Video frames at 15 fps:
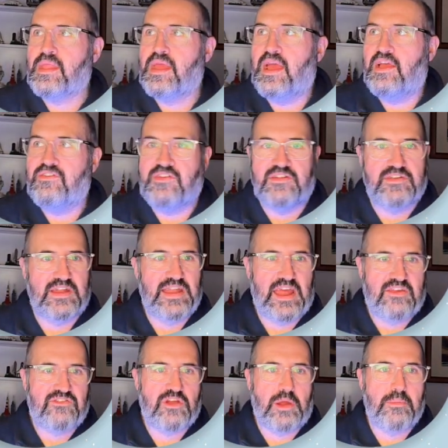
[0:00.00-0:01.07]
Essentially,
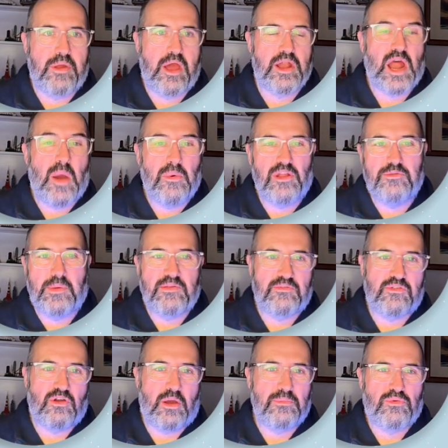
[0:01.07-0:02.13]
next time around, I want to spend some
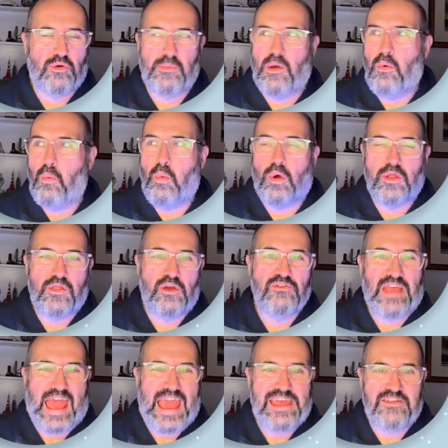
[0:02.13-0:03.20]
time talking about what are
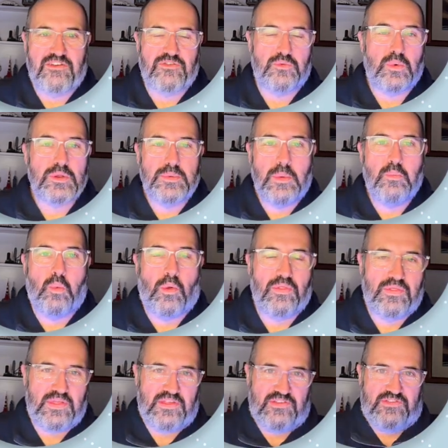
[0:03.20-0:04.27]
those agents? What do we
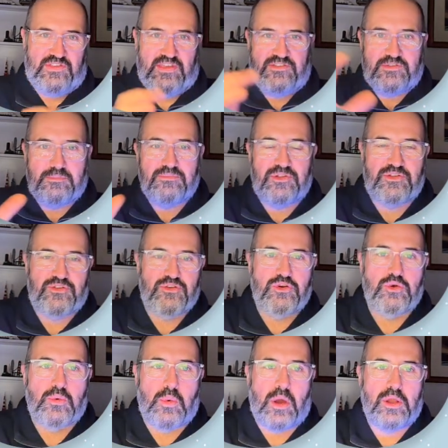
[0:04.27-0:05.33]
want this system to
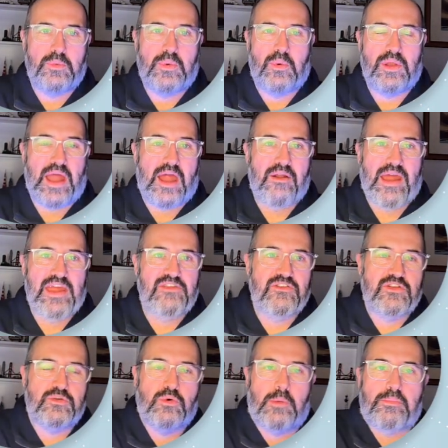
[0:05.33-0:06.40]
do? How do we want our
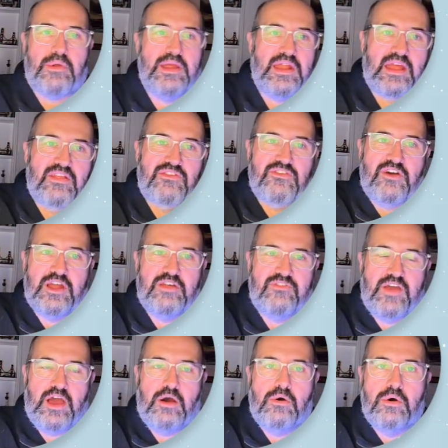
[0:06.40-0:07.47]
agent to operate inside of
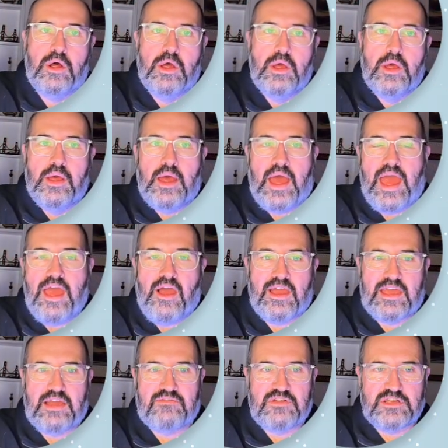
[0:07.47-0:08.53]
our AI
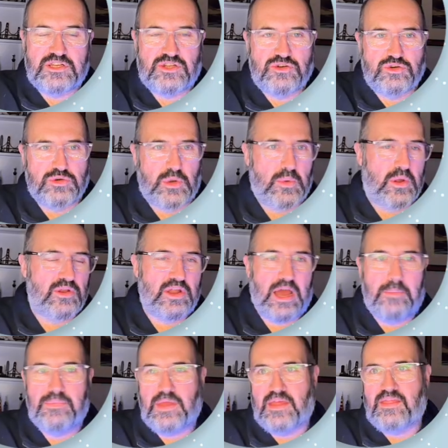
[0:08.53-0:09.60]
governance tool? Do we want it to
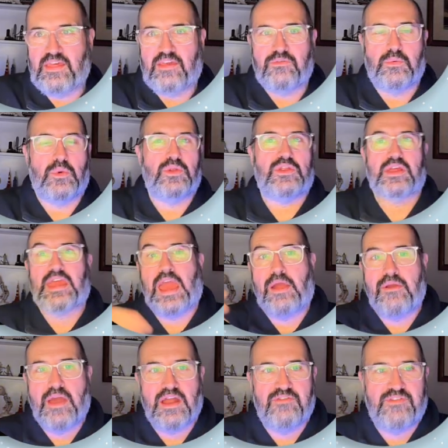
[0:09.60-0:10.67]
update things? Do we want it to
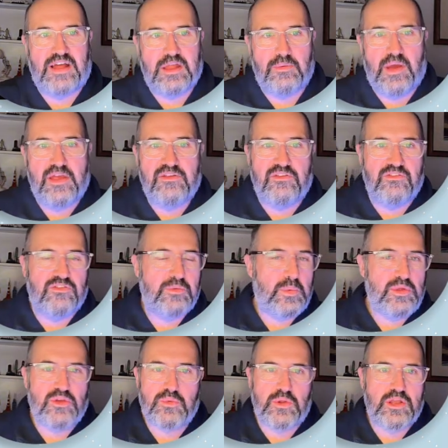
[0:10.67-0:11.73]
carry out evaluations? Do we
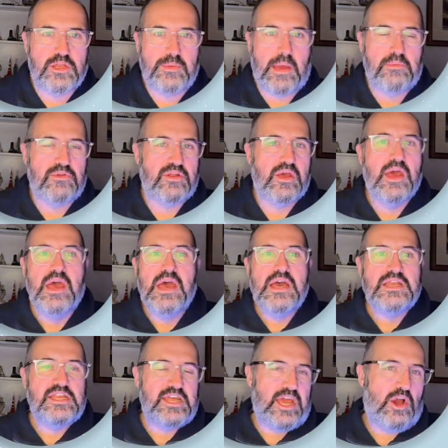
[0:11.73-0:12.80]
just want it to be able
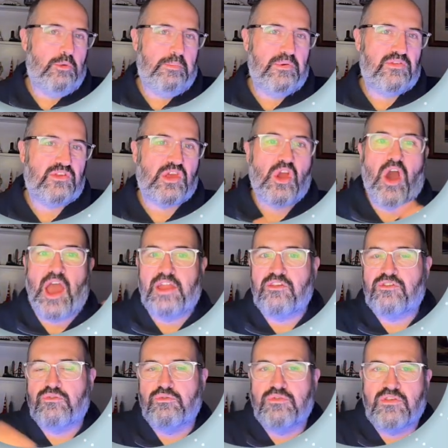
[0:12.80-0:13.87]
to help us guide us
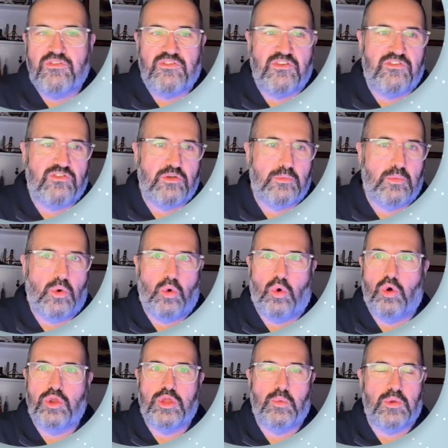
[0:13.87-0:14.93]
through the system?
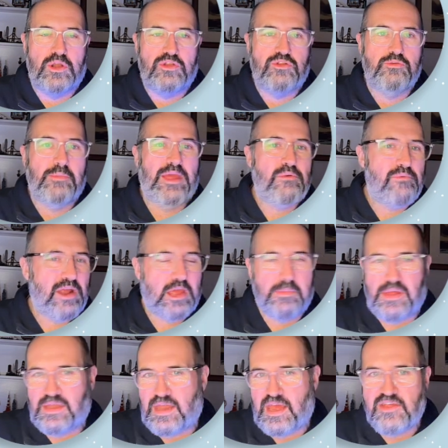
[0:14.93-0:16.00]
Or do you want it to make
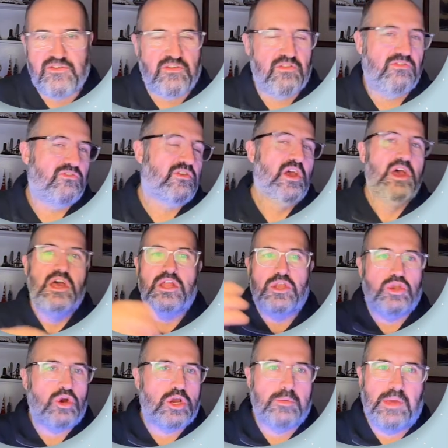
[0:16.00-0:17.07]
recommendations,
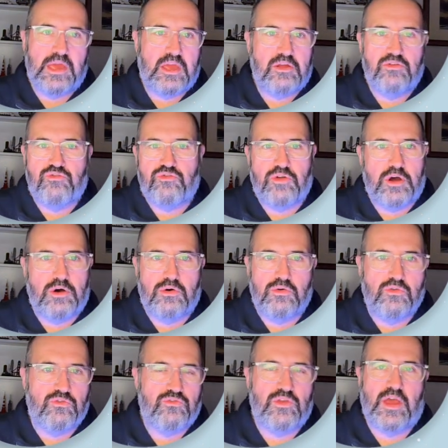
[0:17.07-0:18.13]
document
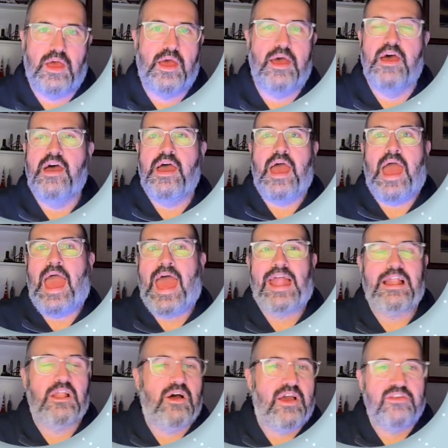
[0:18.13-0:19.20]
controls,
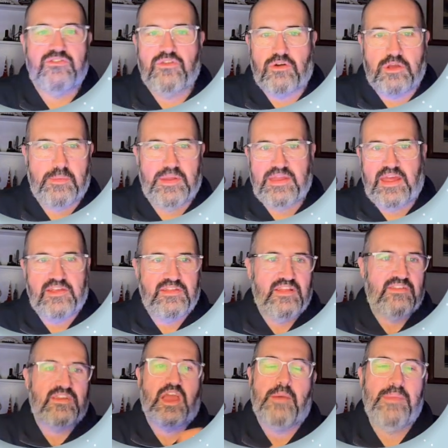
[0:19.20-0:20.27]
analyze documentation
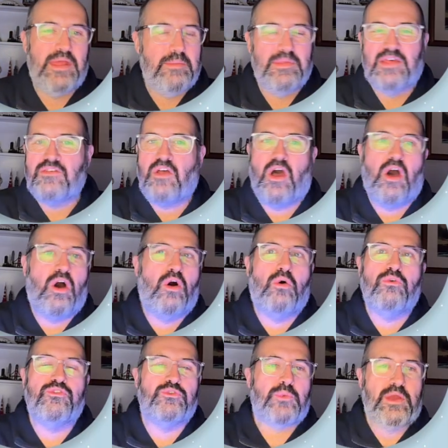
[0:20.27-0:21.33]
that's come in? I mean, there's a whole
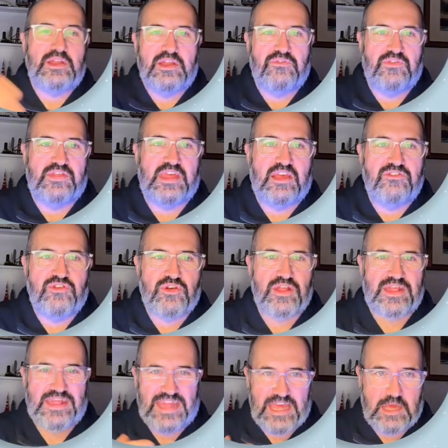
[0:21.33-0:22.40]
suite of different things you could
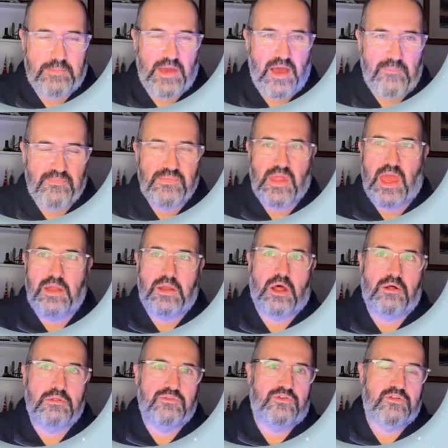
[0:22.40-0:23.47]
think about, and
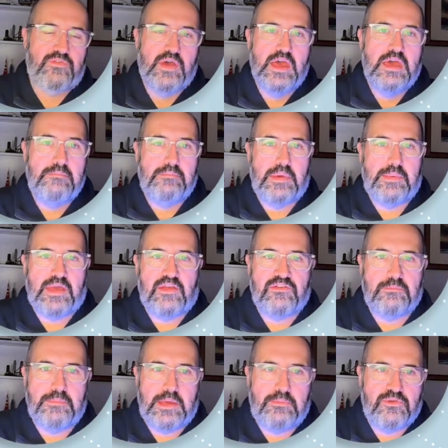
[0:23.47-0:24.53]
I'll sort of maybe get
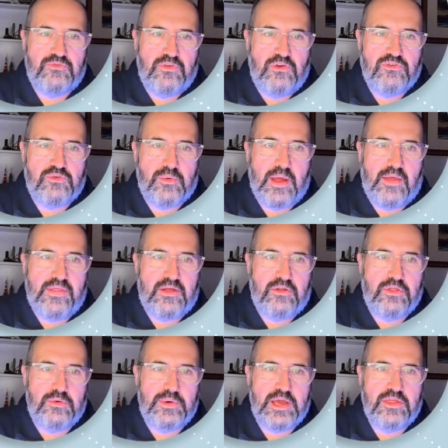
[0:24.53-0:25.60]
some people's views around that on
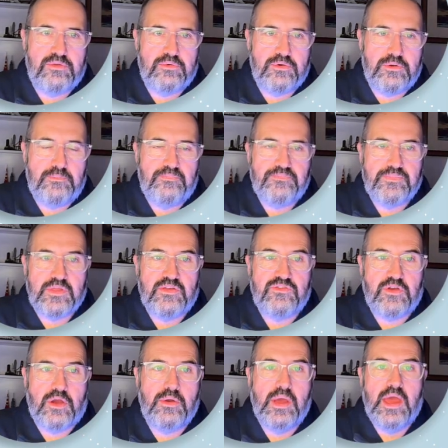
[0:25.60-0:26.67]
the way through.
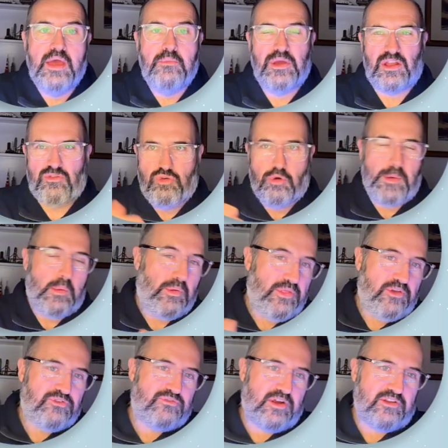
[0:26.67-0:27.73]
So we're going to talk about what
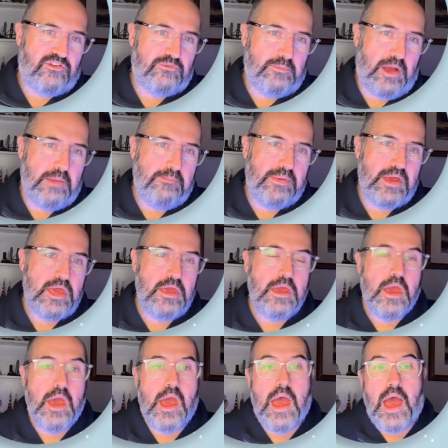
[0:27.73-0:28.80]
those structures might be.
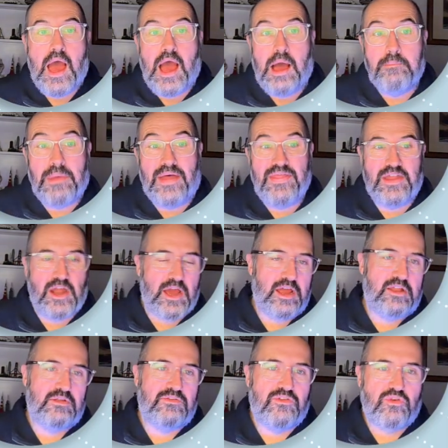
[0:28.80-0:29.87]
And then I'm
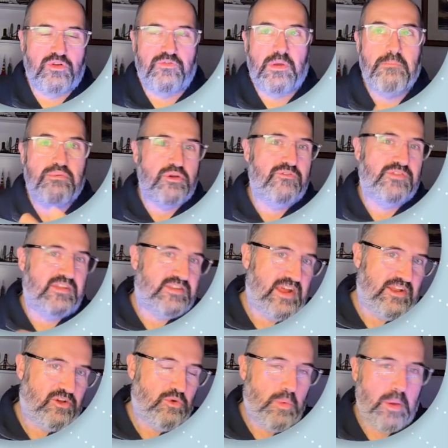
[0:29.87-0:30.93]
going to sort of improve on the
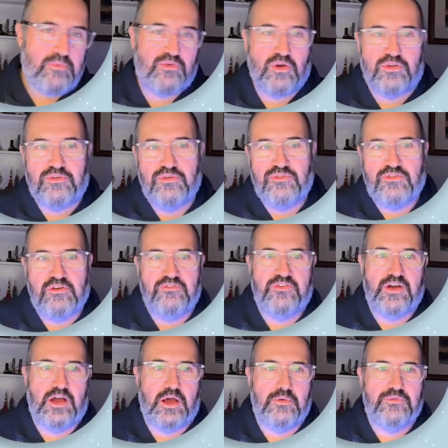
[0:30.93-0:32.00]
technical we've got to so
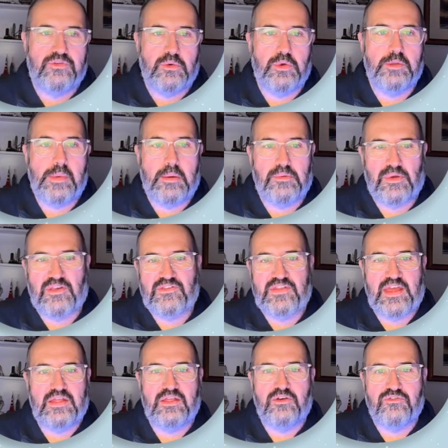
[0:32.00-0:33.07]
far. So I want to be able to
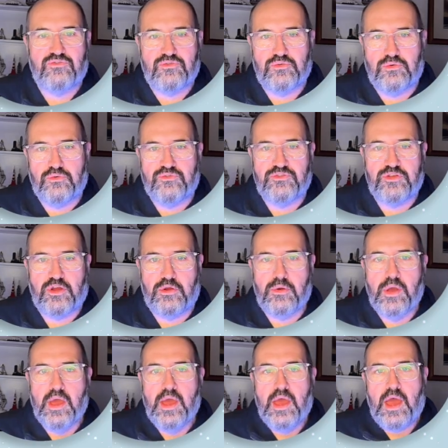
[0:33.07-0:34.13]
extend those tools. So
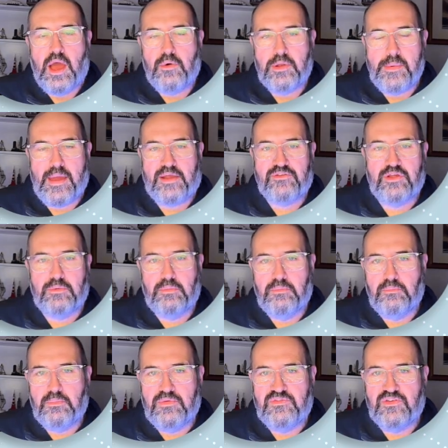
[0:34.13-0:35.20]
I want to be
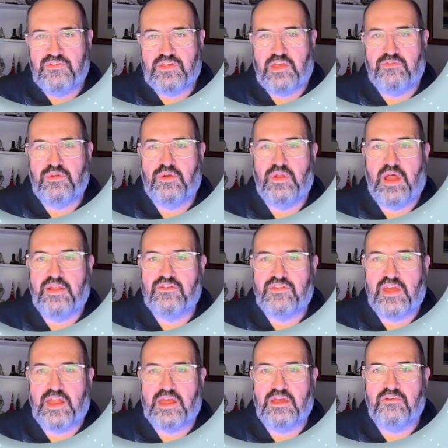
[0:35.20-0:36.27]
we've just given you an
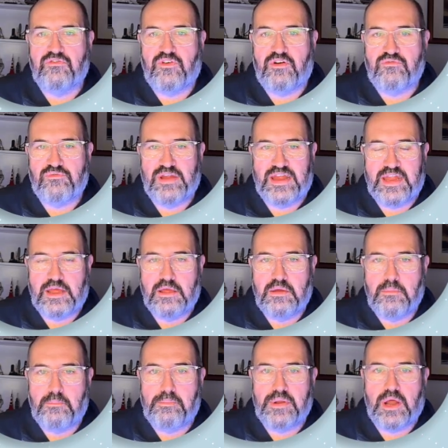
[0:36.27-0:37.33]
understanding of reading,
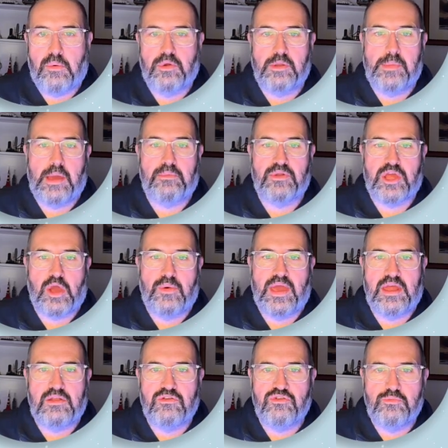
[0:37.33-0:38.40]
but I want to be able to go
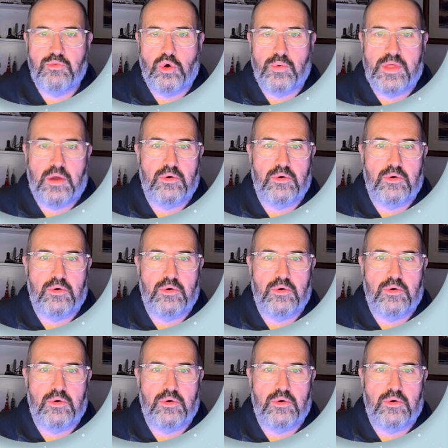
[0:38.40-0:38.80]
ahead and do more with that.